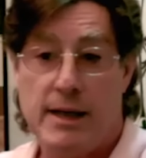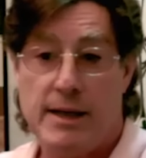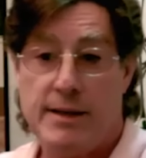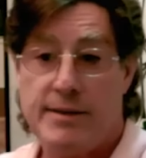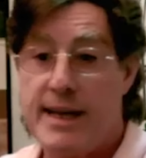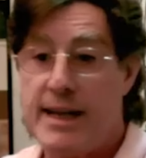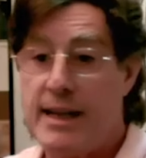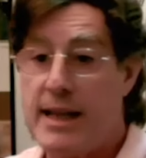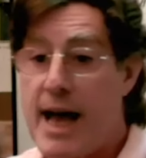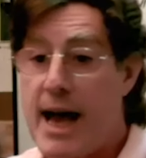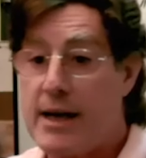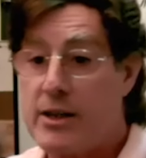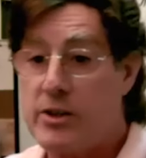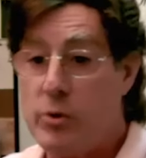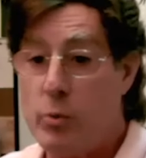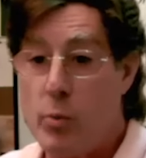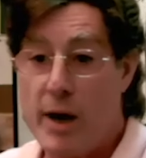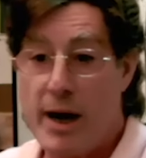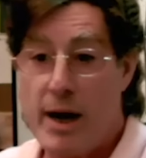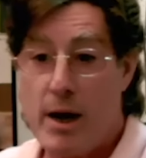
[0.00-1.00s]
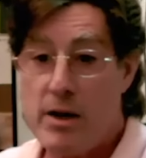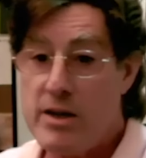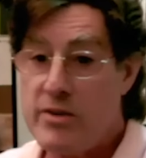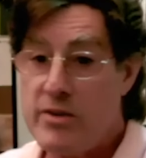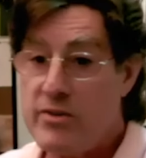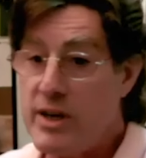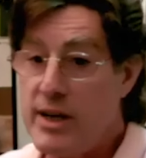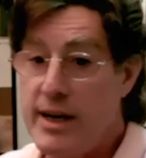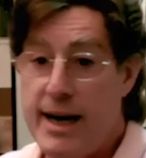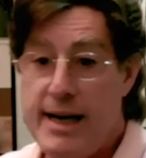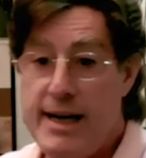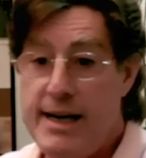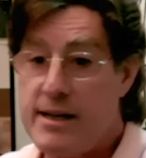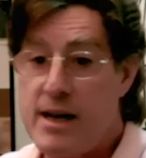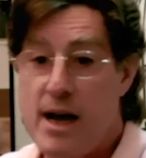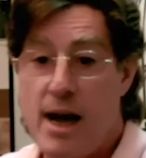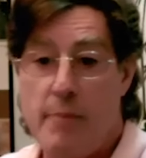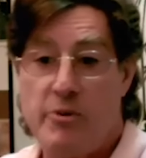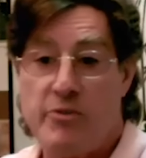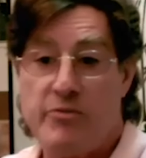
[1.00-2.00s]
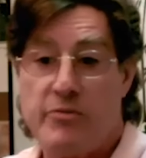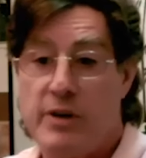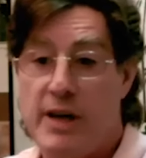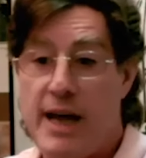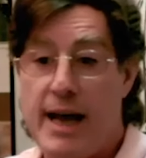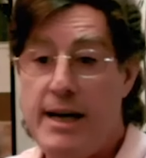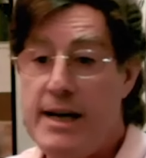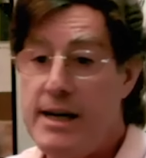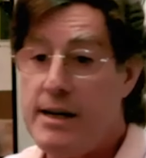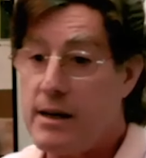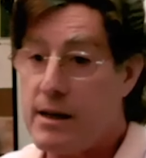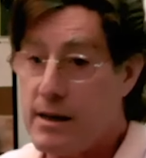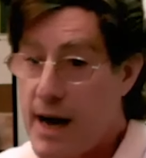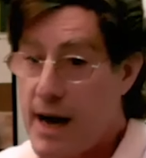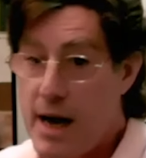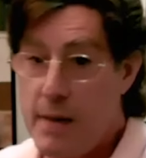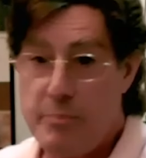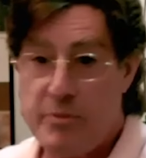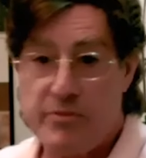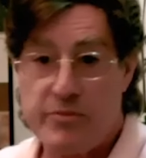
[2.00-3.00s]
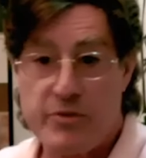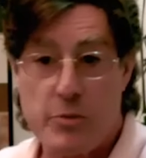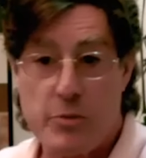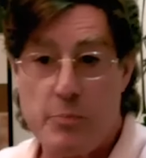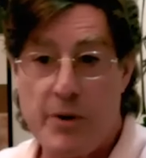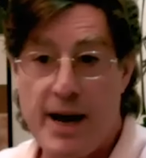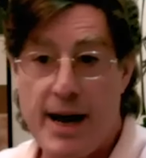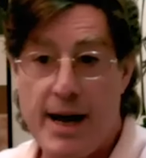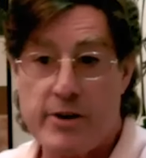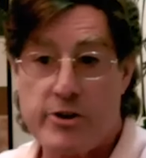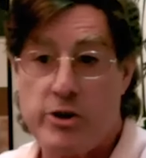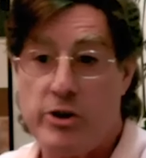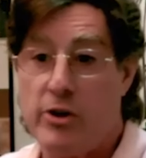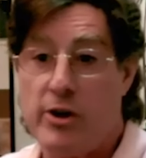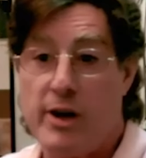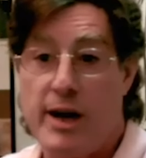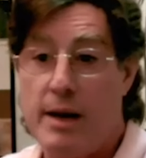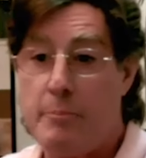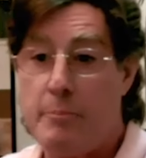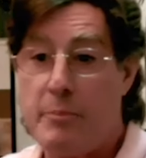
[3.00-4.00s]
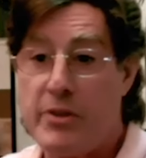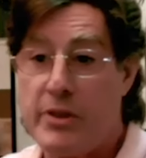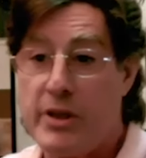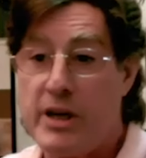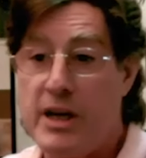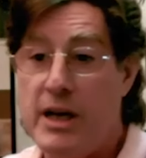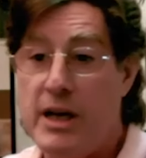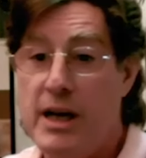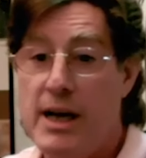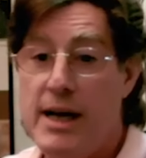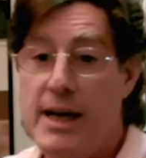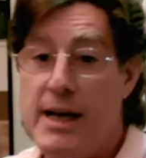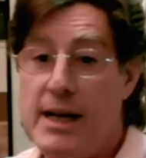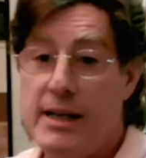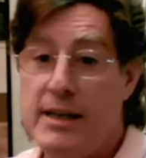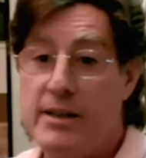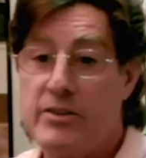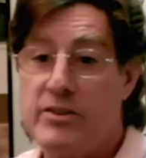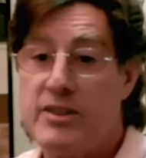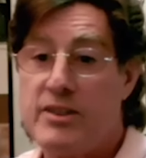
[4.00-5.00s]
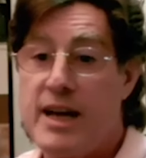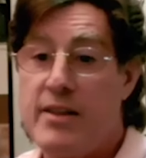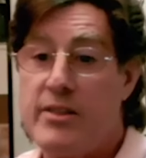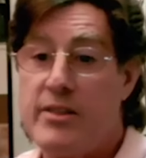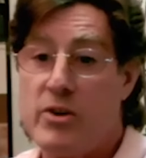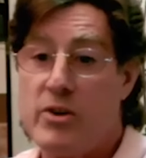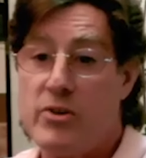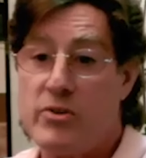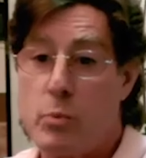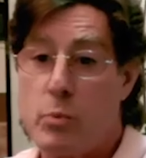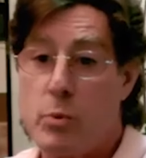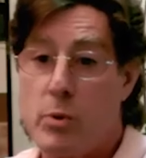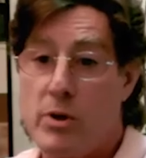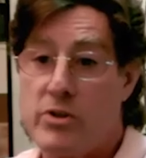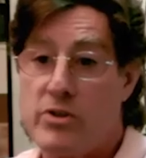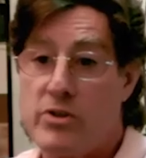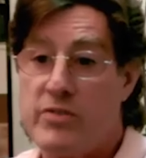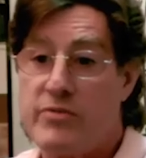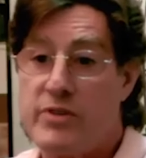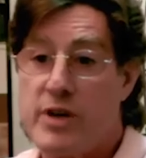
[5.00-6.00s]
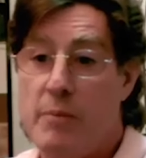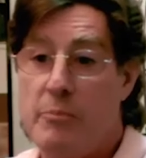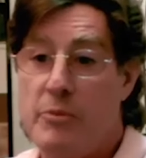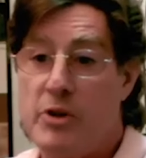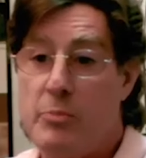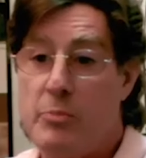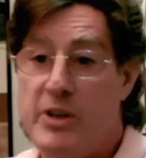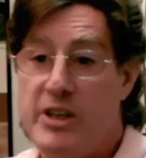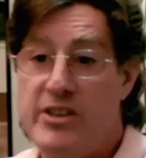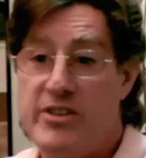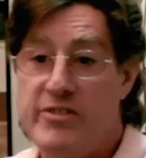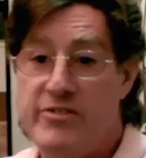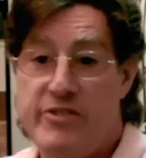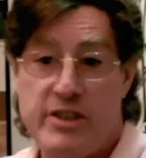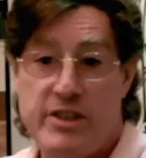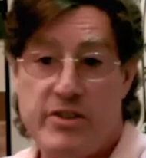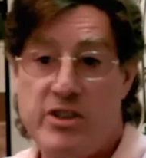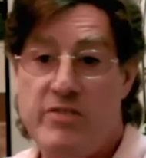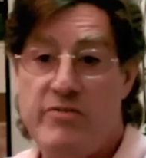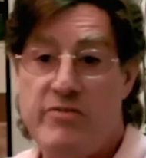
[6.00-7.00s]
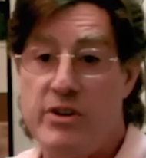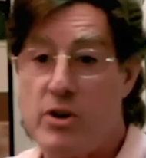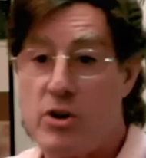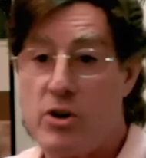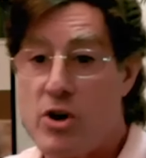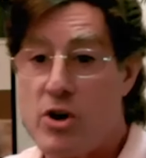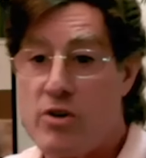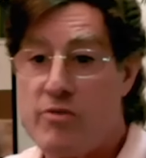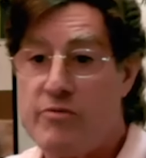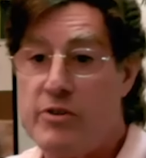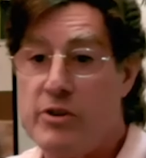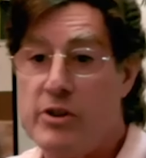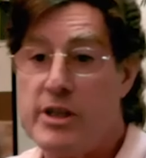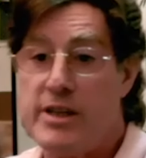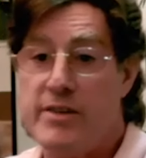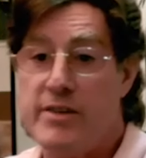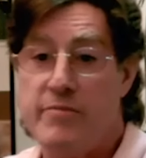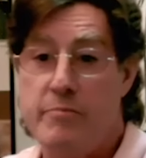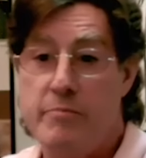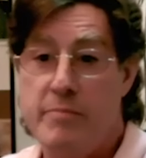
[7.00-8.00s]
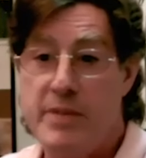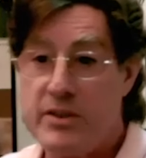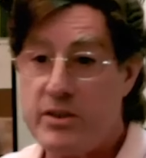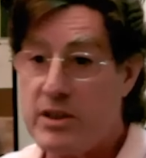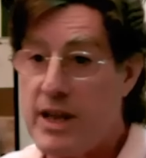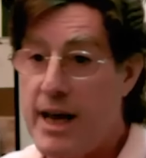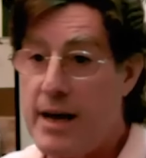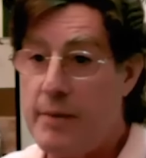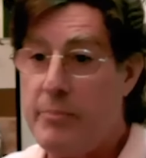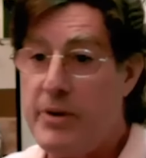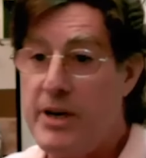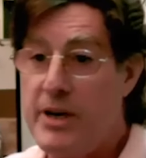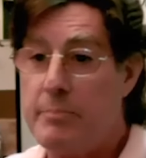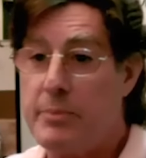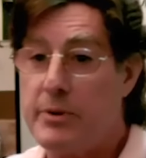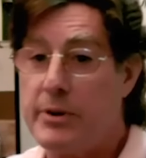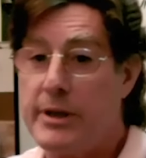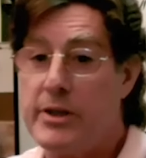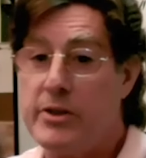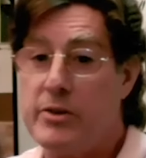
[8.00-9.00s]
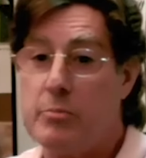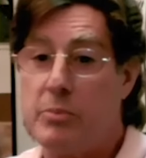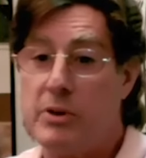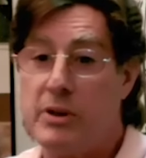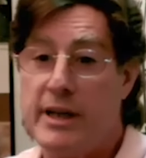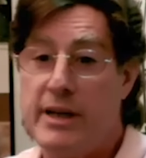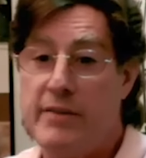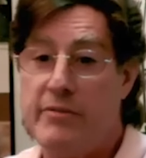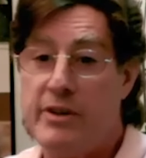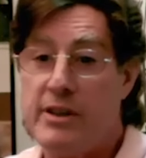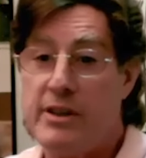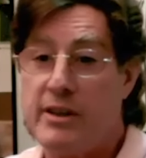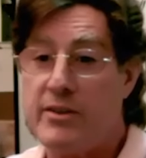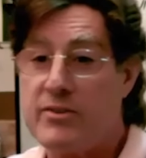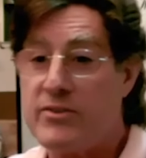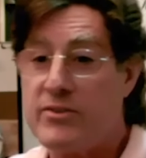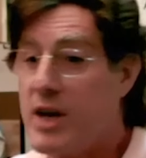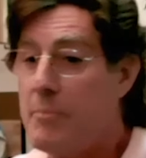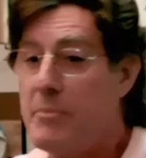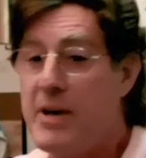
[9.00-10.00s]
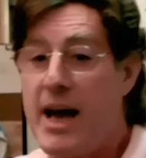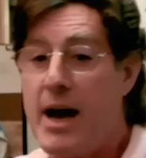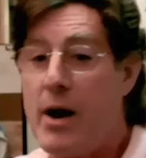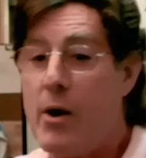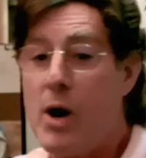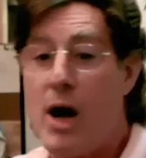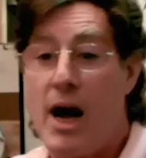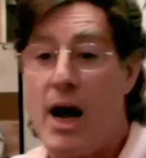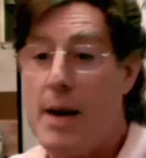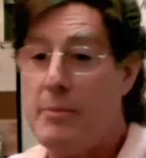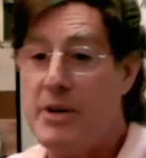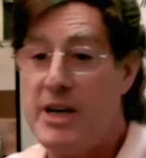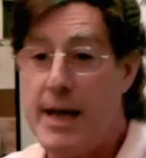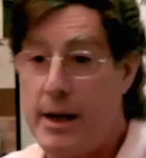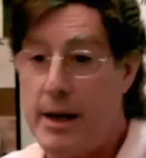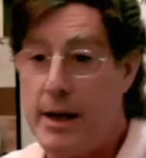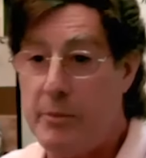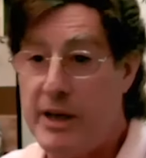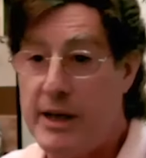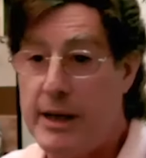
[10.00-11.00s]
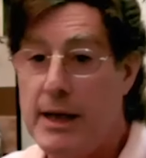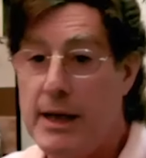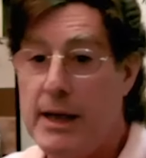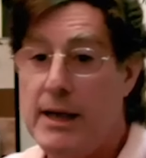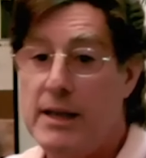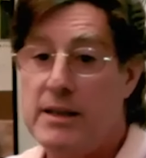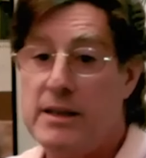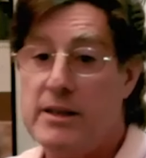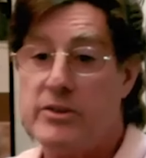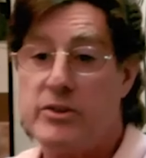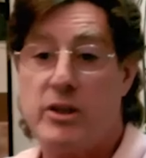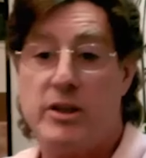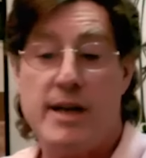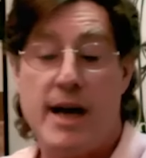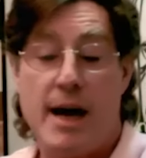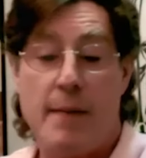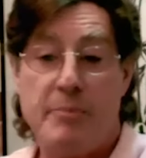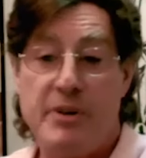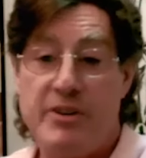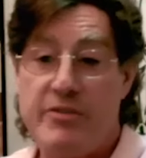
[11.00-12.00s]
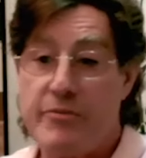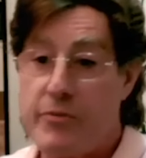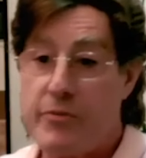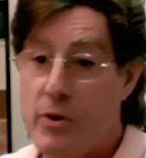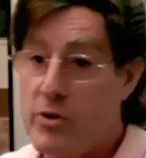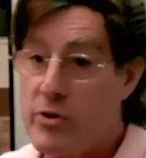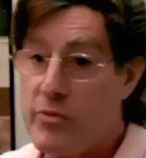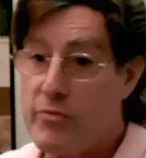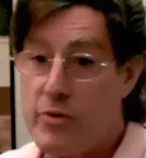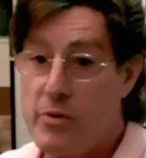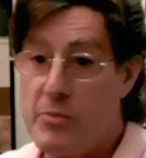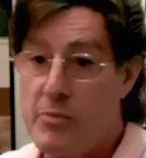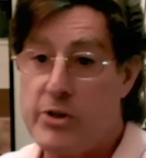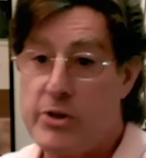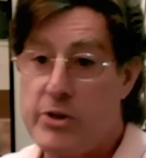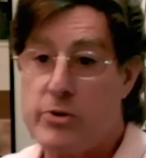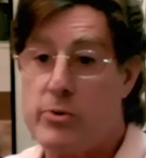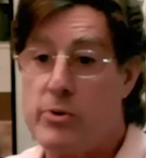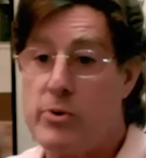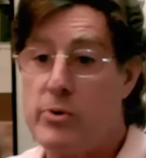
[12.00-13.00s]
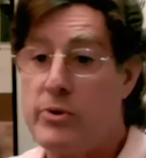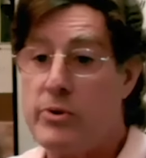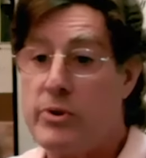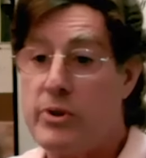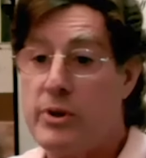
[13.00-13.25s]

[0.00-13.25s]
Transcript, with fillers: They lacked awareness and any time of any type of compassion or empathy. Instead, those words have come to be divisive and hurtful and have misled people into believing that somehow I'm an enemy. This could not be further from the truth